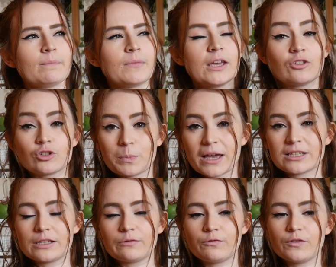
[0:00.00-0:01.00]

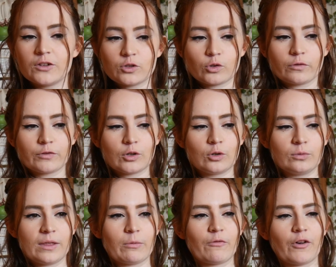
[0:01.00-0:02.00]
introspective, philosophical.
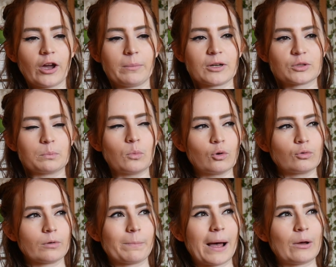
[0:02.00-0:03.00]
They were very much
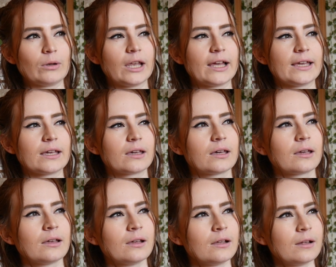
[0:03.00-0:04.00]
more about like
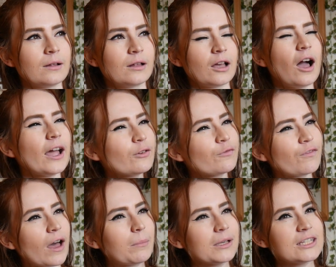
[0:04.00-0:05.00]
kind of
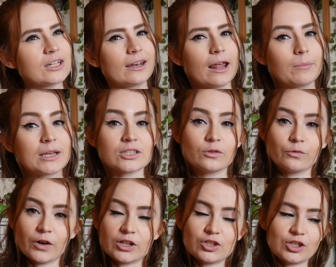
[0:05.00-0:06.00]
family dynamics and
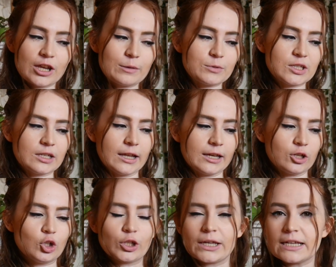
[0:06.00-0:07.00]
friendships, and like
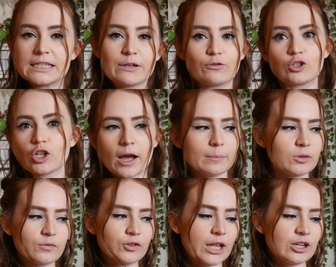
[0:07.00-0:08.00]
looking at different types
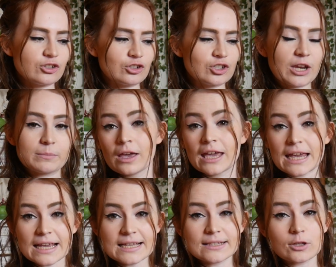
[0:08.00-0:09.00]
of relationships. It
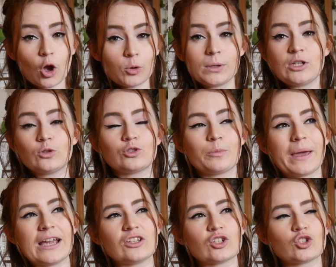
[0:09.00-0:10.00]
is only 200
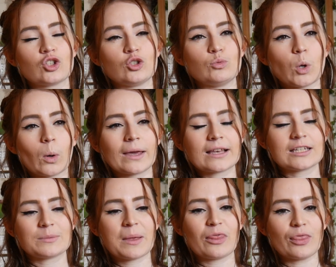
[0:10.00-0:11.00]
pages, so you don't get to
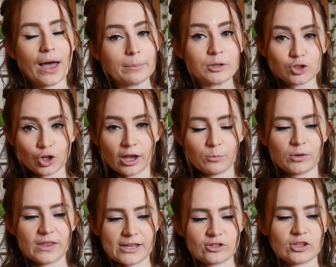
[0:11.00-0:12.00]
spend that much time
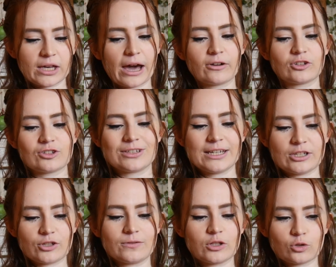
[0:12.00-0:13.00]
with each of the characters and
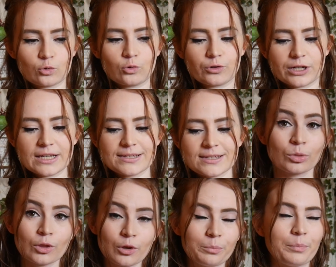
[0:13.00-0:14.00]
each of the stories,
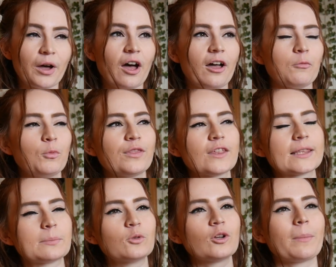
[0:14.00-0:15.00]
but with the
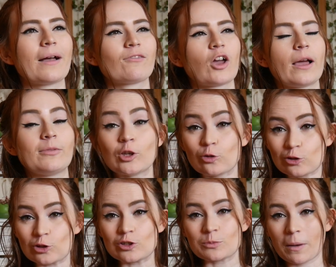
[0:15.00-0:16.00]
small amount of time that you
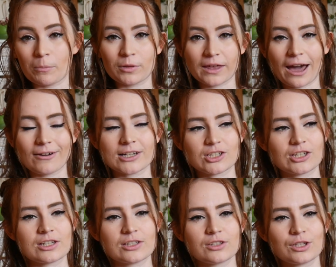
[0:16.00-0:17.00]
do spend with the
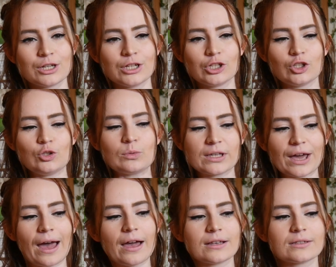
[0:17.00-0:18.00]
characters, you
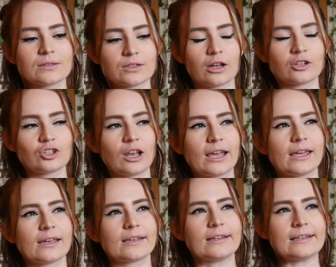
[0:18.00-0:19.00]
get such
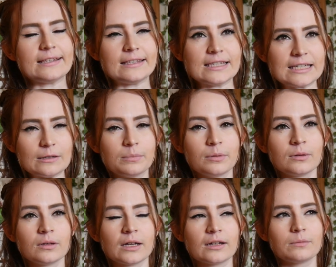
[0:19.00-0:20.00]
like deep,
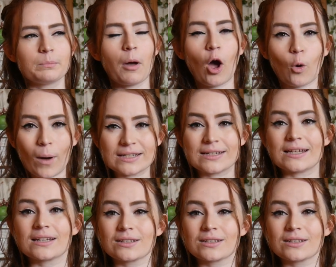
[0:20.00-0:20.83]
poetic,